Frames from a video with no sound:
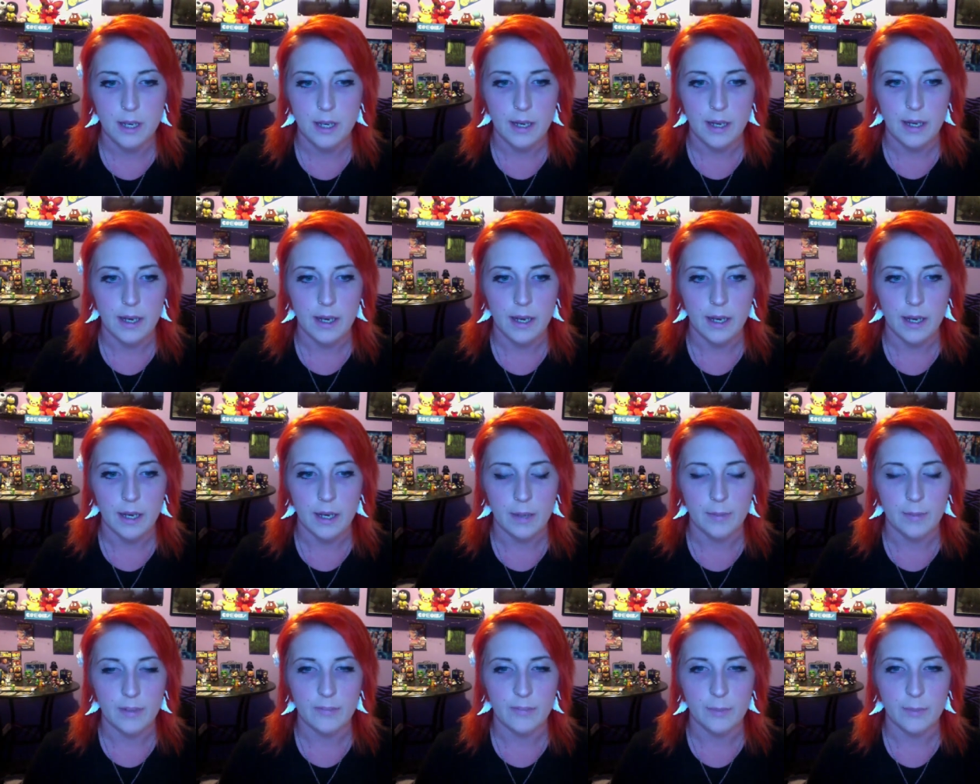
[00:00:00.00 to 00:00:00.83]

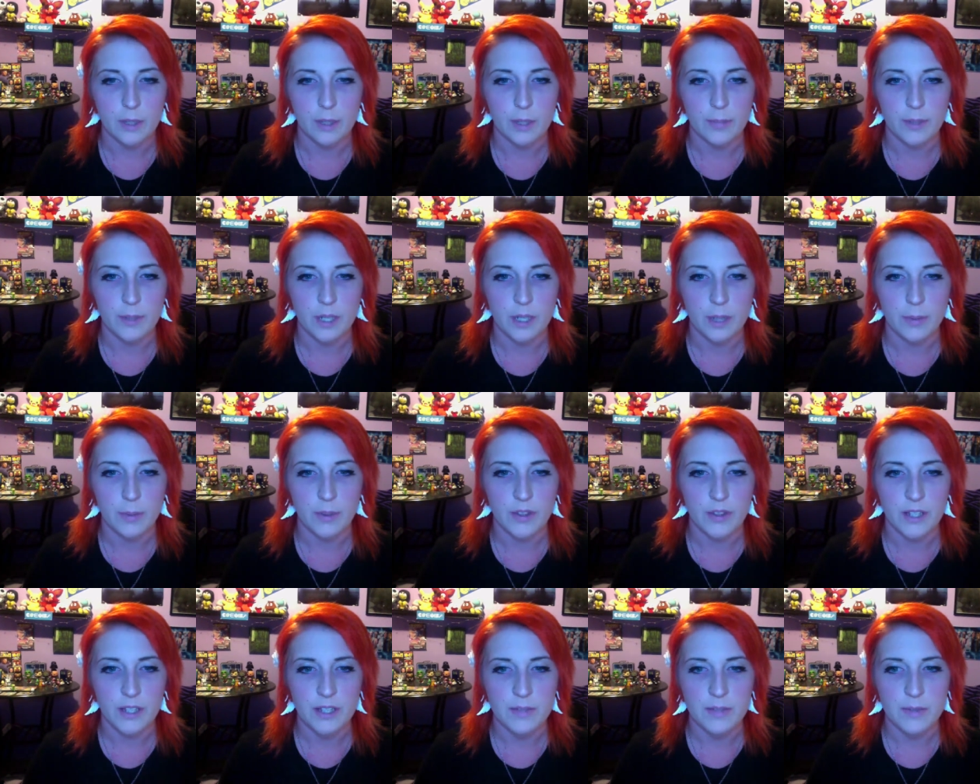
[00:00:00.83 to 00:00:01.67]
Um, I've put up a couple
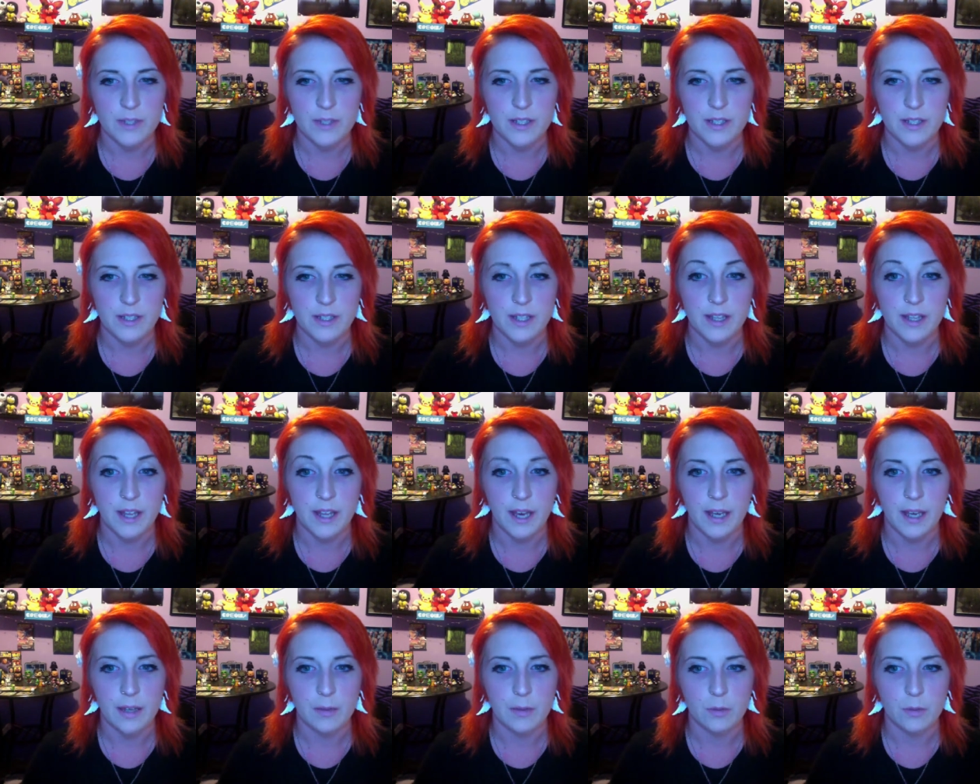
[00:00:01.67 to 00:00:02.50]
things recently
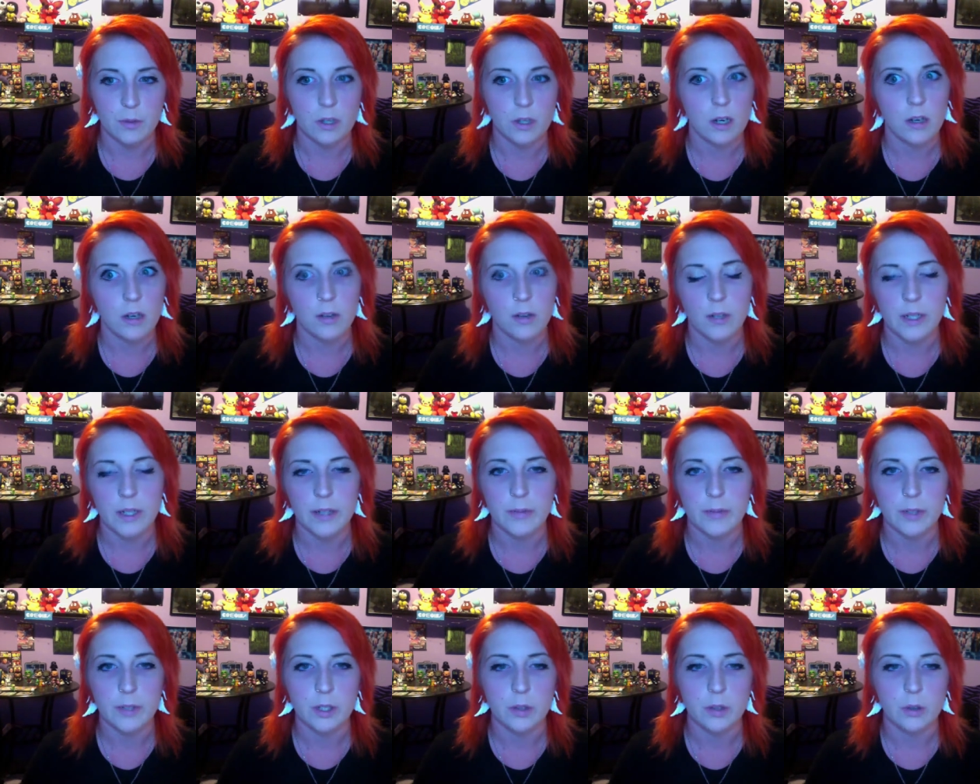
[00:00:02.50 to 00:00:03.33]
that were already
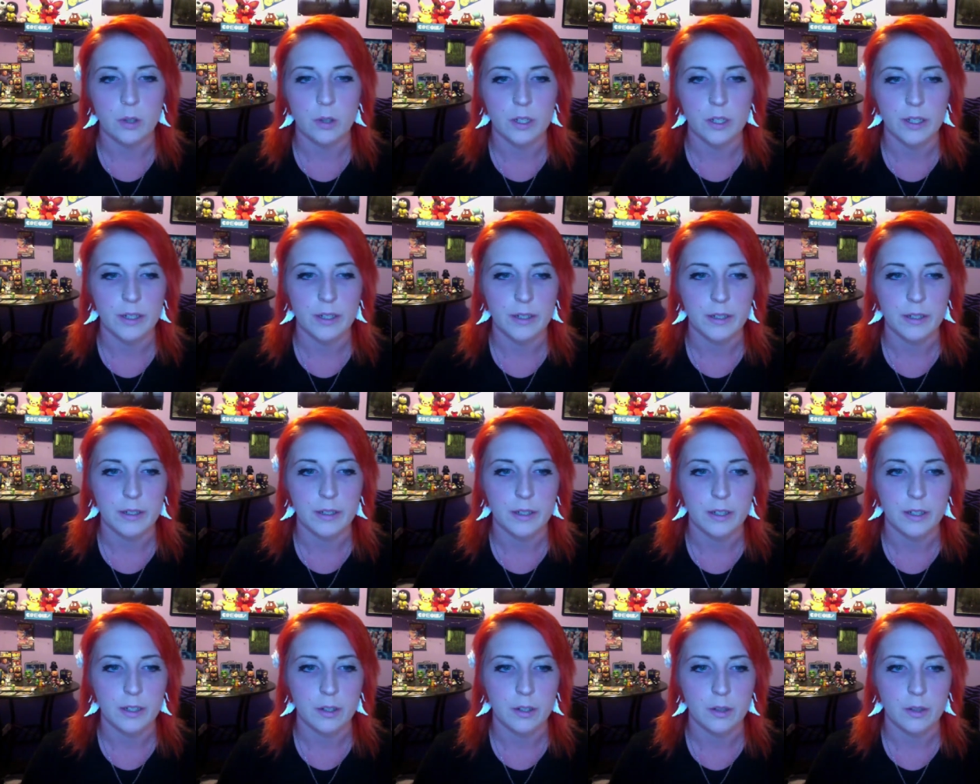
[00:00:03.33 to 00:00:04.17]
recorded,
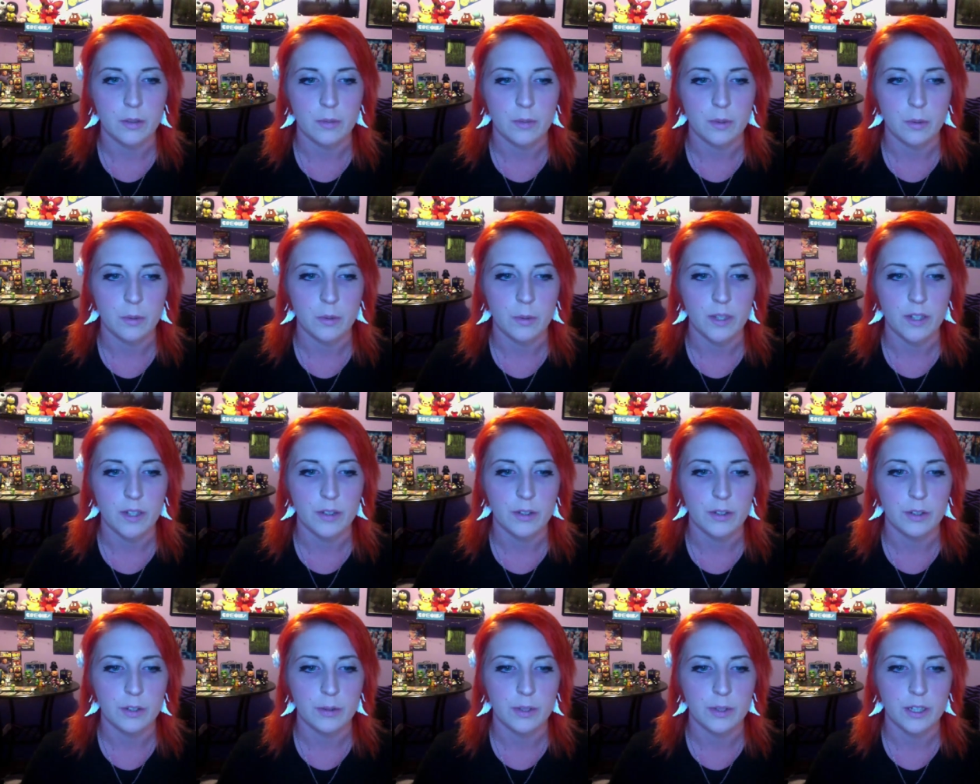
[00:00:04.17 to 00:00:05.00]
you know, a week
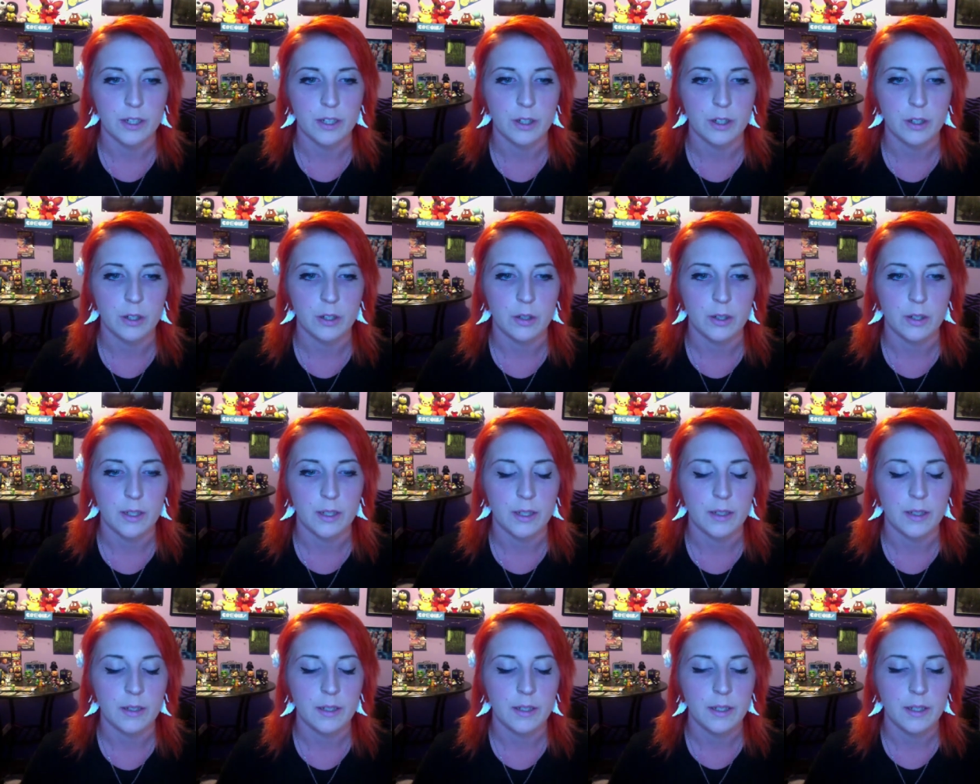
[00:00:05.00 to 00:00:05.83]
or two ago,
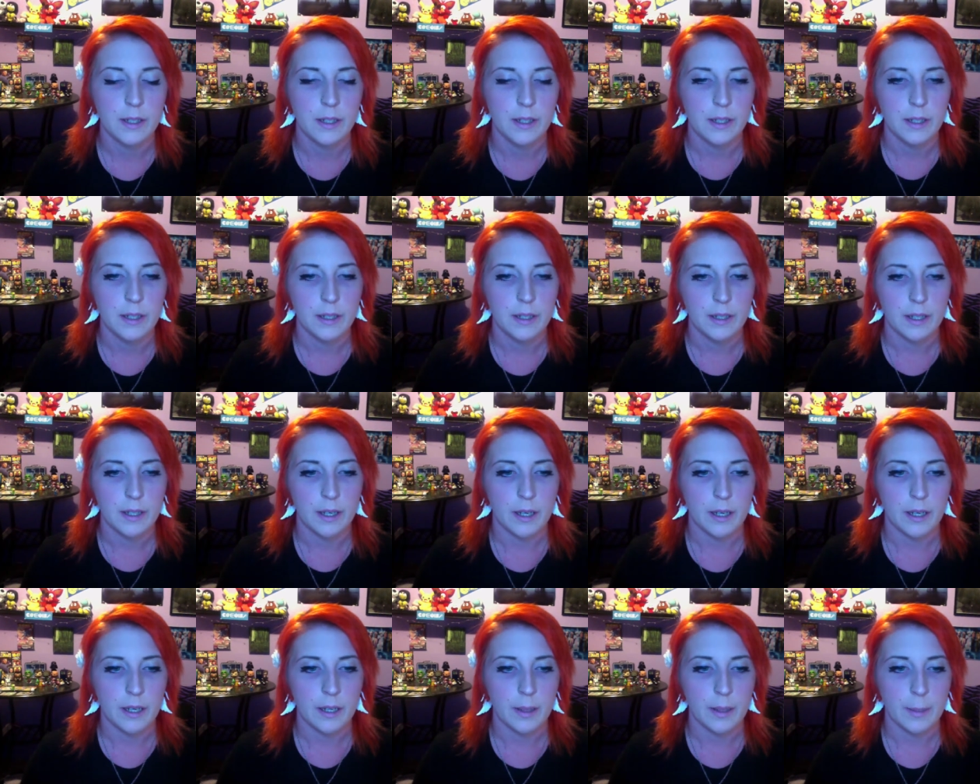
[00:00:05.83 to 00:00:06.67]
and.
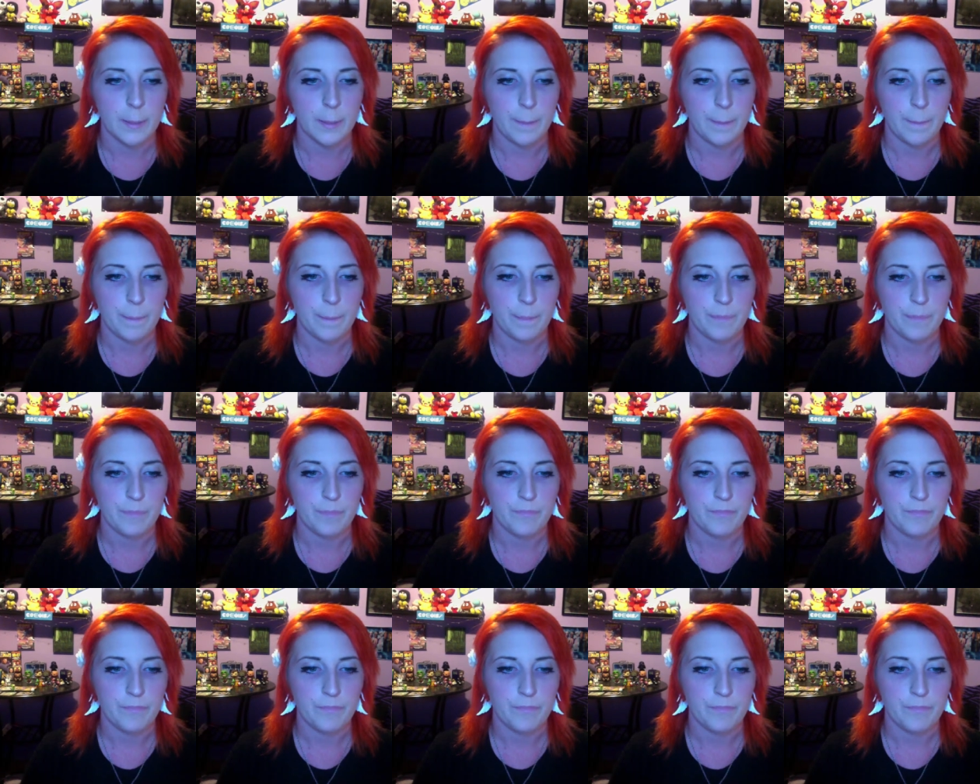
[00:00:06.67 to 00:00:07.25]
Um,